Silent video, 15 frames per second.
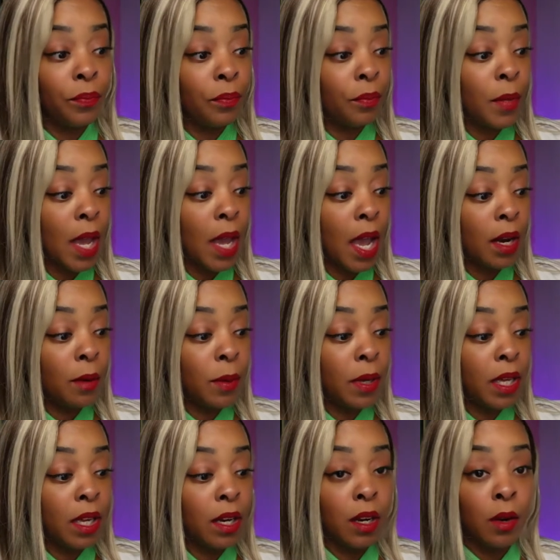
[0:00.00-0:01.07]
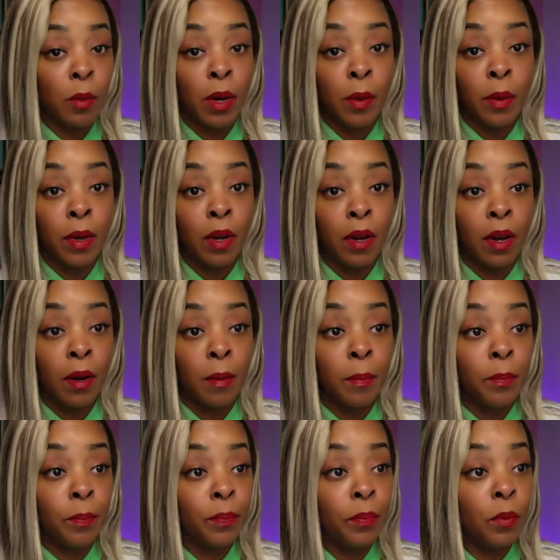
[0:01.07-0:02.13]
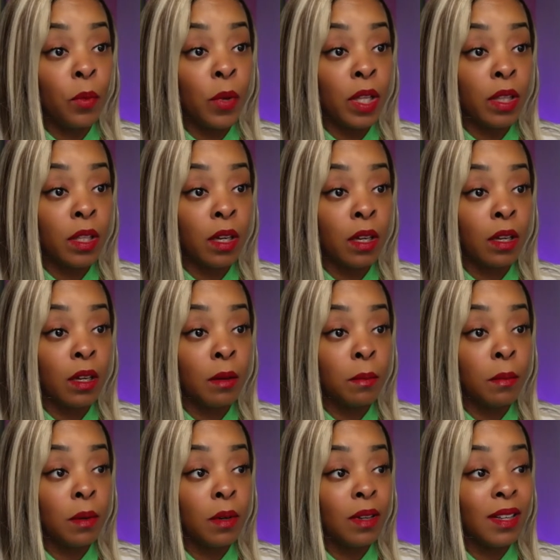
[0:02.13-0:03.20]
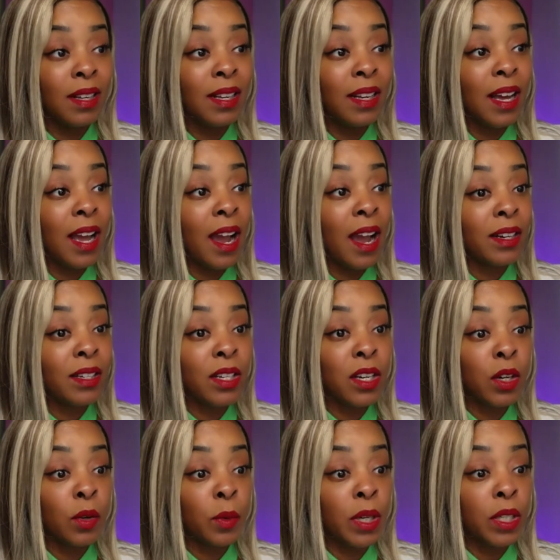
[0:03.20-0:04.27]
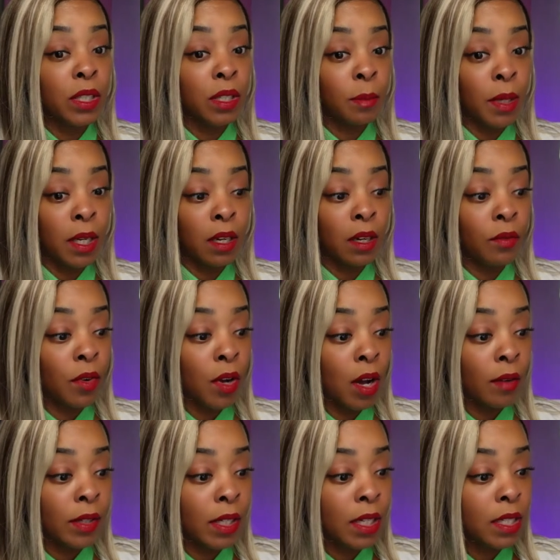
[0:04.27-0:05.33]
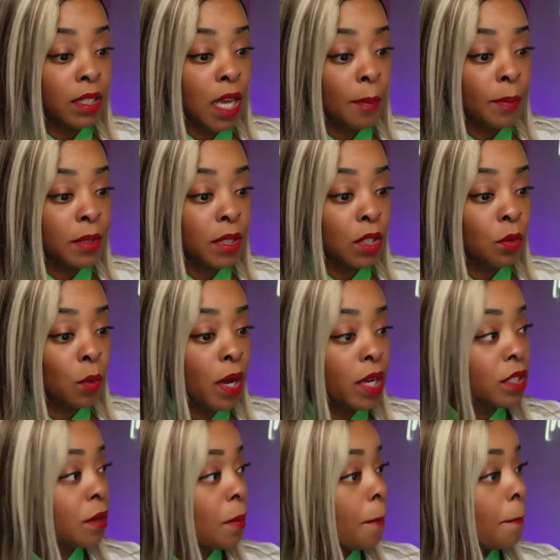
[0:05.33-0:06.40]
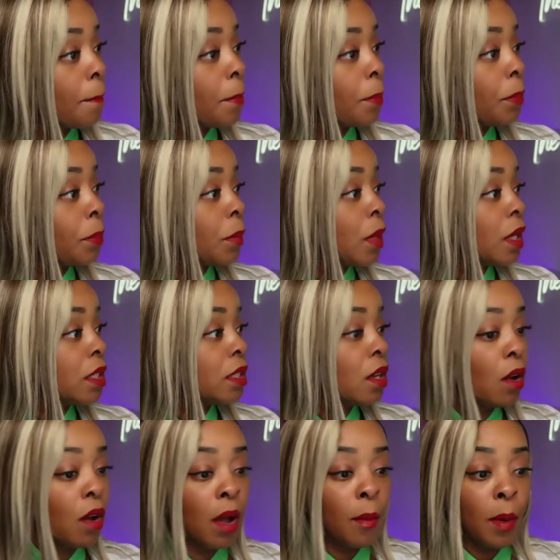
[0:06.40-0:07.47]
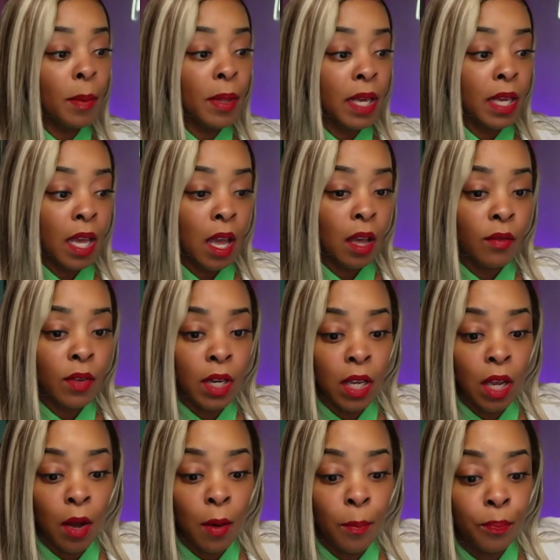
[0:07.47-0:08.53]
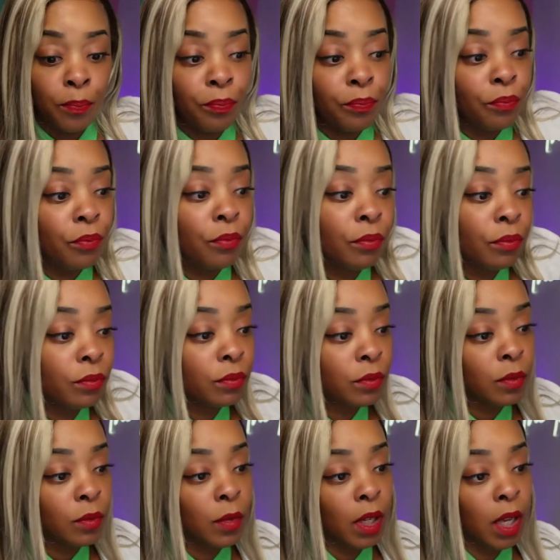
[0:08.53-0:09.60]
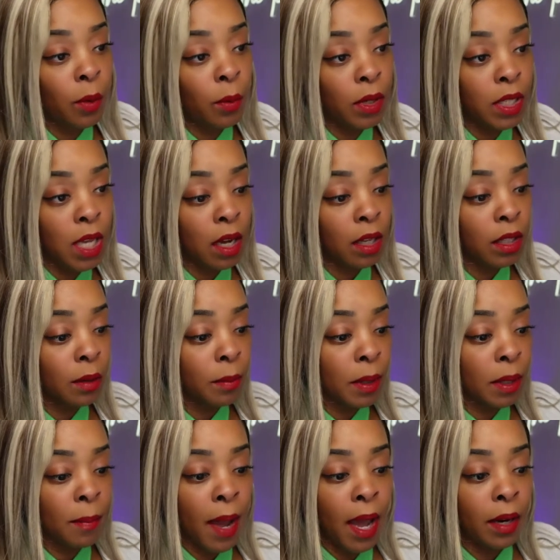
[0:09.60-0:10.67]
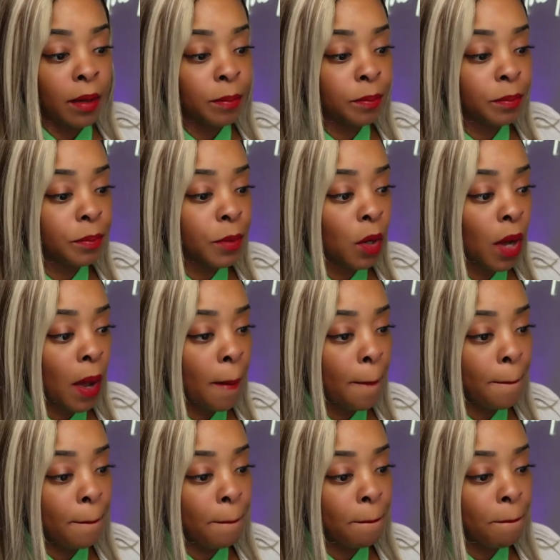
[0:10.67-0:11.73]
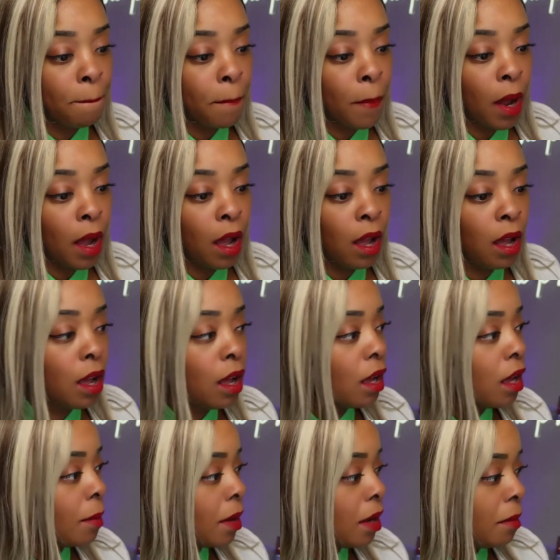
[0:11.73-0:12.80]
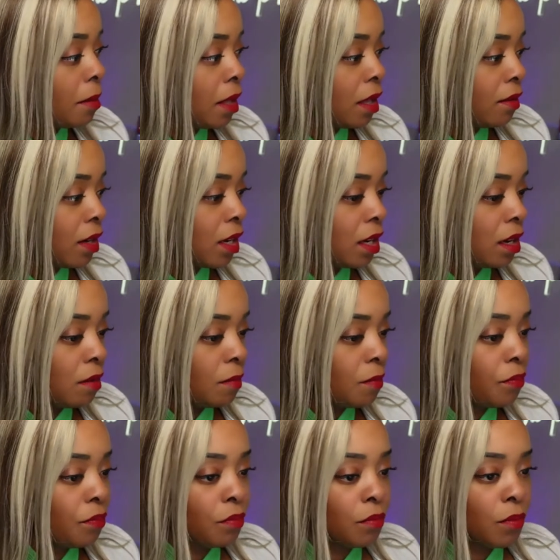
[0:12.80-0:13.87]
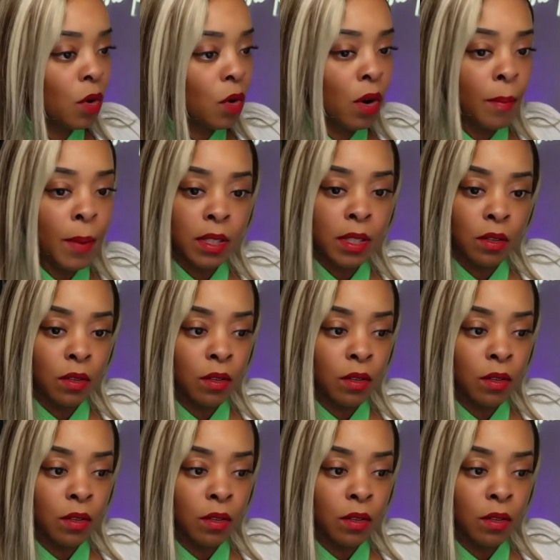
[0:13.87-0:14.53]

How do we get here where we are with uh, our dear Caresha being involved in this type of situation. So I'm gonna play y'all a video and we'll talk a little bit about it. Okay. Uh am I gonna play a video? Or am I just gonna go